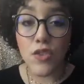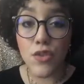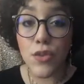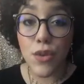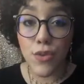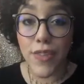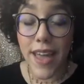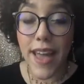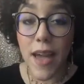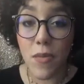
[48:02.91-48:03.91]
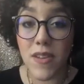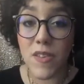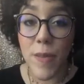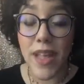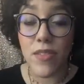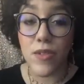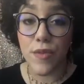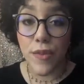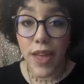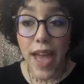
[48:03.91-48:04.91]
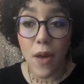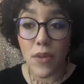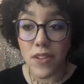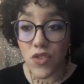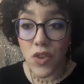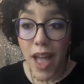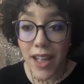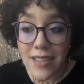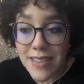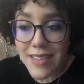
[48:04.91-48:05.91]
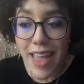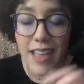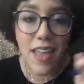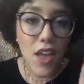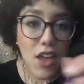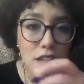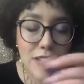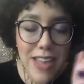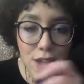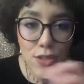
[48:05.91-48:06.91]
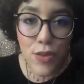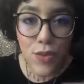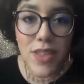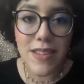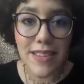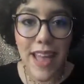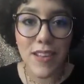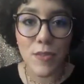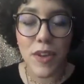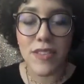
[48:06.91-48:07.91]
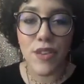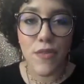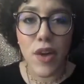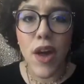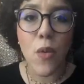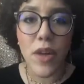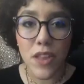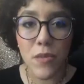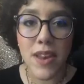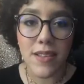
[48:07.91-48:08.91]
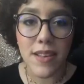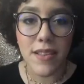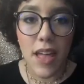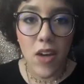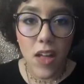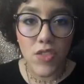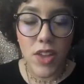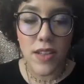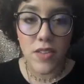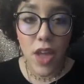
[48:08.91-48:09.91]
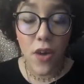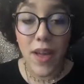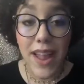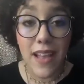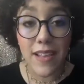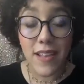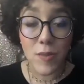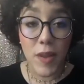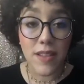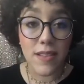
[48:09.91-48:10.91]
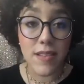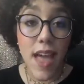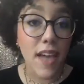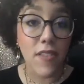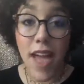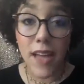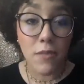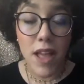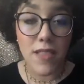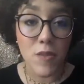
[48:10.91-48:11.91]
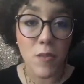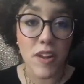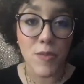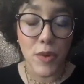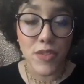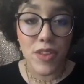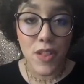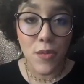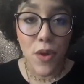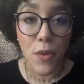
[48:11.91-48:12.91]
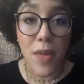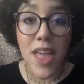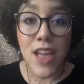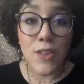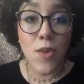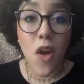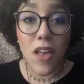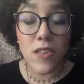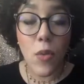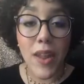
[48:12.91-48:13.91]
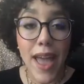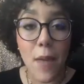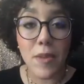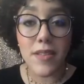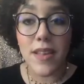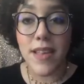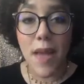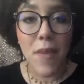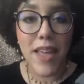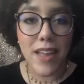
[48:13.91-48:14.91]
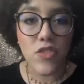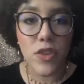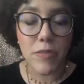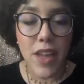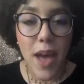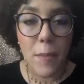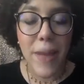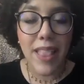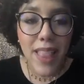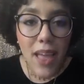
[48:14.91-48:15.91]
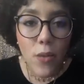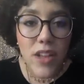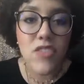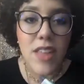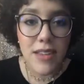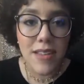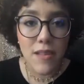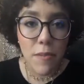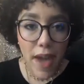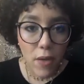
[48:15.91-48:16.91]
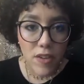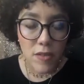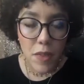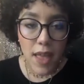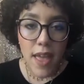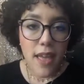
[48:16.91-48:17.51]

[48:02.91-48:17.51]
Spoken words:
Do you think I want to spend those free hours trying to dig through these textbooks to figure out what humanistic psychology is? No. And as I explained in this live, I am not the smartest person in the room. So also what happens is I might get tripped up by language that disempowers me.